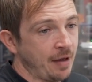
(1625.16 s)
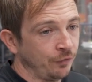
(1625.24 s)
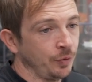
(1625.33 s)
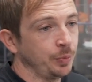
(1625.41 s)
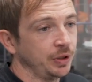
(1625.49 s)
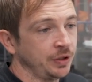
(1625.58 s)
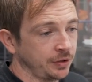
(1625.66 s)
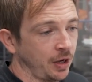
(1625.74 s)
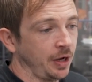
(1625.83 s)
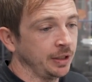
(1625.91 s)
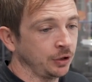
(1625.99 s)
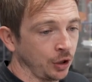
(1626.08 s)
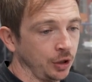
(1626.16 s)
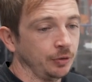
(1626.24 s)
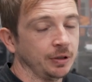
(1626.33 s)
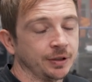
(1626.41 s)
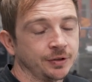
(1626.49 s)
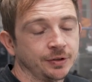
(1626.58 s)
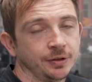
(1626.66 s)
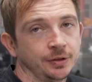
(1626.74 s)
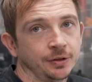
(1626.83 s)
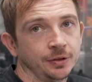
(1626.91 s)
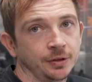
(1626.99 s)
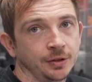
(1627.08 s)
Everybody started clueless,
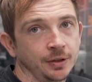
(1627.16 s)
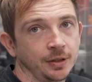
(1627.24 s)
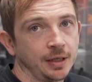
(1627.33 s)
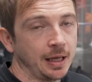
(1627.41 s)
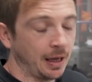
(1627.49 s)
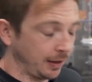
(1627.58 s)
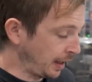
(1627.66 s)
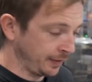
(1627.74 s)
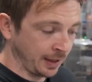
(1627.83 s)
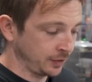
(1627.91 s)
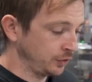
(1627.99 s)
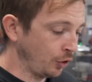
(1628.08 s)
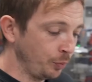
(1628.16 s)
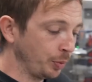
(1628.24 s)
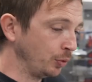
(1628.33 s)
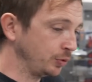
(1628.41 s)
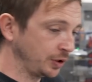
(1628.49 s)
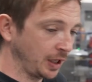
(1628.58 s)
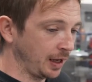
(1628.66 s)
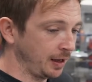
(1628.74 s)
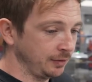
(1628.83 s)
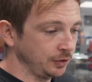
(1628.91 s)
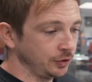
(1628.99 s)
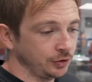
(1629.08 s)
and that's no
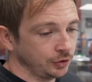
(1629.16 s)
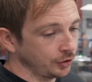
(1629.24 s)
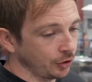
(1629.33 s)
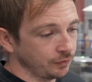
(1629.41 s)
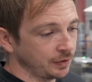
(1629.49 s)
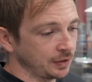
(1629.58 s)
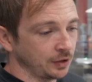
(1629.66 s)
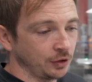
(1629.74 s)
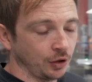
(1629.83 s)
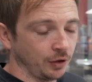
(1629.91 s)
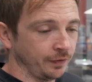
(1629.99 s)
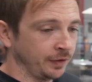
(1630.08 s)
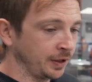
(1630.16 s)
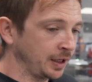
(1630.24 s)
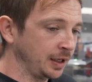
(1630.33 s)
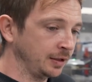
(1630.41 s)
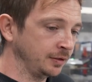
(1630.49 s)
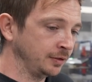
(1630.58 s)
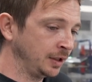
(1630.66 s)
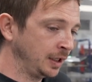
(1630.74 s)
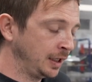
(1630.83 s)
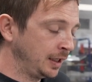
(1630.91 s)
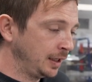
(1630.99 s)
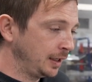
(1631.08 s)
bullshit. There's a lot of fucking
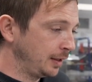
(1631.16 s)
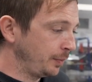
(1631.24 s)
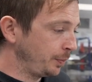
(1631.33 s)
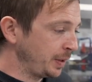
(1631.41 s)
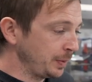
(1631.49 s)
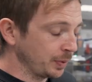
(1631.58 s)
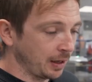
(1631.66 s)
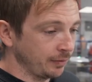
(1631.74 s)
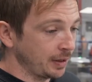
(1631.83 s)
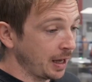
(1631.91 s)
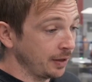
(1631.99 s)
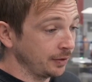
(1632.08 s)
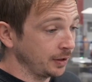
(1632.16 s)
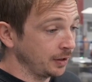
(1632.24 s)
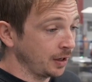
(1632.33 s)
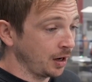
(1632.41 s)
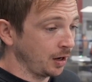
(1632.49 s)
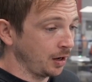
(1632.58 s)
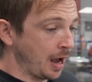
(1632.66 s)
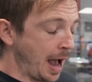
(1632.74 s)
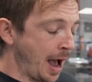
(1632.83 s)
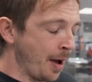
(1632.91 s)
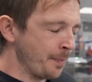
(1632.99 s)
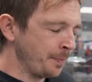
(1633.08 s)
people out there that are
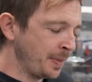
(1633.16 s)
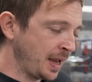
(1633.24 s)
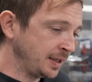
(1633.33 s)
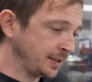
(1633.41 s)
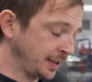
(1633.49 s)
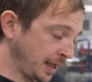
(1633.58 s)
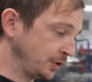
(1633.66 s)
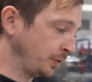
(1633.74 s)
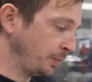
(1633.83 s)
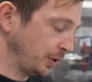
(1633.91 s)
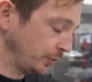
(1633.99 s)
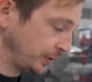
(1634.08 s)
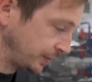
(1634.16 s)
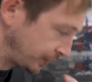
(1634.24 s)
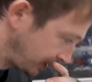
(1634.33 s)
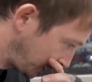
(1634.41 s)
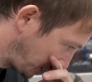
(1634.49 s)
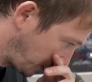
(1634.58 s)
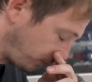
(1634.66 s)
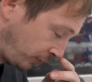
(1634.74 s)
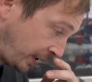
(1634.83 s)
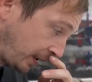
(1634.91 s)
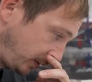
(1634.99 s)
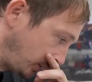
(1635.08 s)
amazing engine builders.
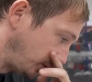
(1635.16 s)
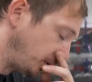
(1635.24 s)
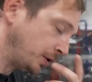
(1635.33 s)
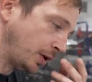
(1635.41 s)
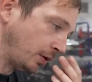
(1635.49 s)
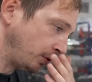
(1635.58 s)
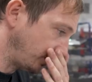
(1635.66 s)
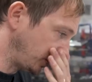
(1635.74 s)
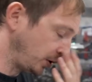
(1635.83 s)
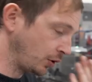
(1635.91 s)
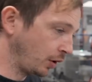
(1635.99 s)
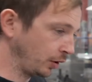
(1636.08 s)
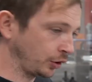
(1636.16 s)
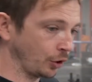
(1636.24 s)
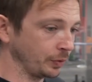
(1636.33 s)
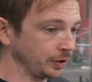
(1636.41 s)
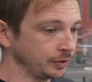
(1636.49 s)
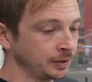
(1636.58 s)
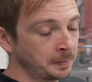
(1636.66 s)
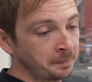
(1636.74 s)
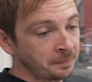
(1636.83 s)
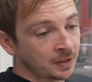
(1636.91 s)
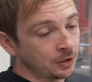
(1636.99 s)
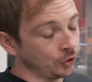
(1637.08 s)
Really, you've only got to go and
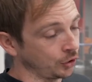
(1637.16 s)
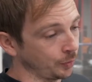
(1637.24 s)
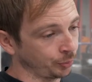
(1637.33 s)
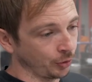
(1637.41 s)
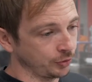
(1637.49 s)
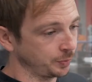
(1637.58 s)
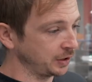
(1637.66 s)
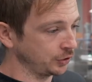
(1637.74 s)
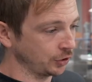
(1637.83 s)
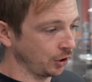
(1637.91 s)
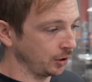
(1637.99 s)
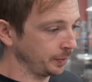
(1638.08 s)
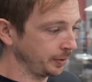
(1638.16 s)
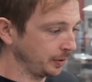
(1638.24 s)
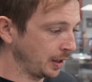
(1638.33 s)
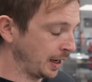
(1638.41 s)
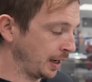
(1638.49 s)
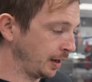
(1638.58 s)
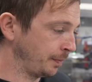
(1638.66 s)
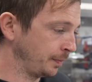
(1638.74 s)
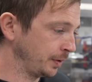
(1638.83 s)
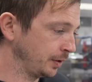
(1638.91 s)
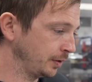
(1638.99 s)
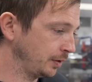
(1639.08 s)
look at Pro Speed Shop.
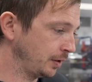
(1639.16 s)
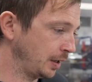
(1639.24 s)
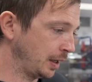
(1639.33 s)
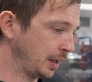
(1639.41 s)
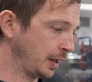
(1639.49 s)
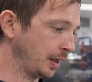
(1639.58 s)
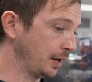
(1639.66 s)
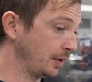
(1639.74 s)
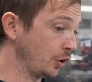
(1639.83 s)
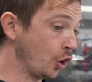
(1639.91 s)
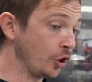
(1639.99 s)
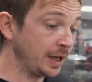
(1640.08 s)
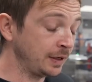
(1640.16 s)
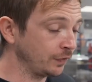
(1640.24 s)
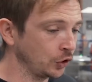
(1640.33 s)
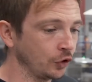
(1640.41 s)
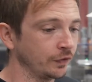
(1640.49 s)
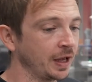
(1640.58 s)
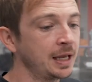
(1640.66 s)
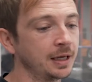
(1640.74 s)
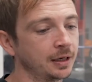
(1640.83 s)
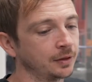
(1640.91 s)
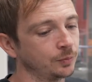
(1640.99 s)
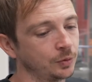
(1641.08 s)
Even over
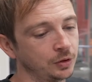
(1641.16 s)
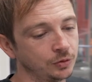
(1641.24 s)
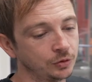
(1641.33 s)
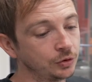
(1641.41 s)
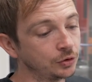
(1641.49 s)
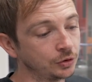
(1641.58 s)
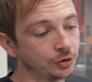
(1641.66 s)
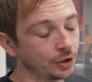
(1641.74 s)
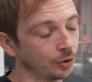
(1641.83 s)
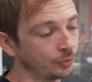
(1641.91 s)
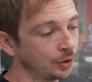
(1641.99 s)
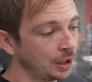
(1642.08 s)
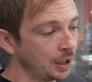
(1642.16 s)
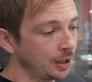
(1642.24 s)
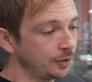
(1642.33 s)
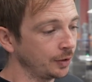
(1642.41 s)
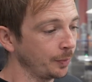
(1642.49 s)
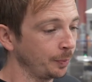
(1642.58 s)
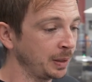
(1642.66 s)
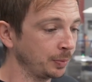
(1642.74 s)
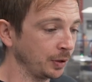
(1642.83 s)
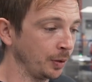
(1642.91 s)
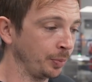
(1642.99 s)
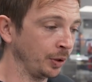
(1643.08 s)
here, the
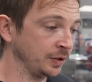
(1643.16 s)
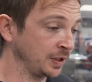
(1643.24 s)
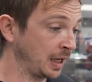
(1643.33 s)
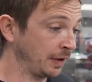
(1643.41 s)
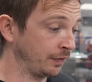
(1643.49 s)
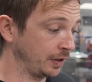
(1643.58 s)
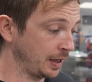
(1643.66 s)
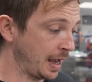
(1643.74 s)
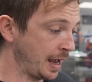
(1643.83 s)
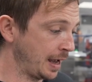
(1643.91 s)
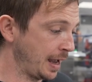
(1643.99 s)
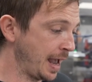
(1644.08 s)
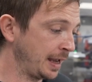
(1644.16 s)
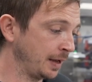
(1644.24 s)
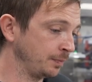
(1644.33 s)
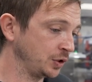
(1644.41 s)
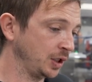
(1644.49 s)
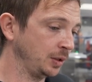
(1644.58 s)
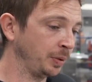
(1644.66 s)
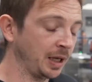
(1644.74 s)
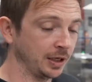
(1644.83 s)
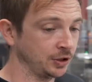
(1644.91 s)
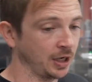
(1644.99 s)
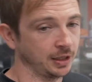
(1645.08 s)
people that are putting together AMG,
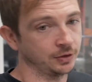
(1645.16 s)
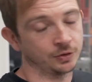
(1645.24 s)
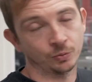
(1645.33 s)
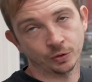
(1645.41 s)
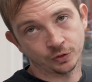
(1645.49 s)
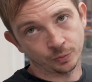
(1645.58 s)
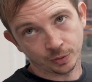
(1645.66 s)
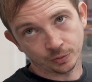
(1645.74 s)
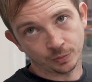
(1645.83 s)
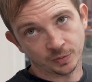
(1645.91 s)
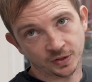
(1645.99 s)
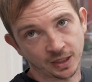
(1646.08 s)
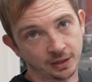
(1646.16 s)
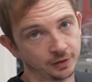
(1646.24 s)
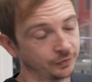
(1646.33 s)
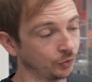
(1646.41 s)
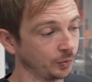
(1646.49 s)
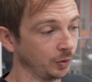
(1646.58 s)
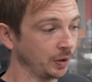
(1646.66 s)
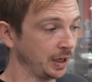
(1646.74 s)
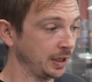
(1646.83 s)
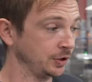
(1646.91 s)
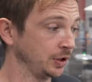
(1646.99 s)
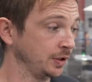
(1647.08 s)
PHH, the ones who build the Mercedes Formula 1
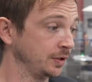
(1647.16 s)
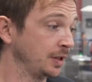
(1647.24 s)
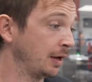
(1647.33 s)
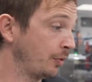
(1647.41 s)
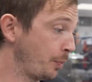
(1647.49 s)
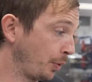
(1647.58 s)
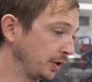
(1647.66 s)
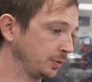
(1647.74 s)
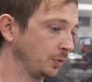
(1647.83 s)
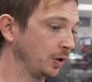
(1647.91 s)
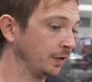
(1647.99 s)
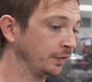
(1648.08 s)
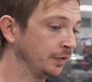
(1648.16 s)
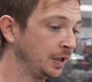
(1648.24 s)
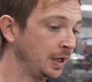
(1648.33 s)
engines, they're in Brixworth.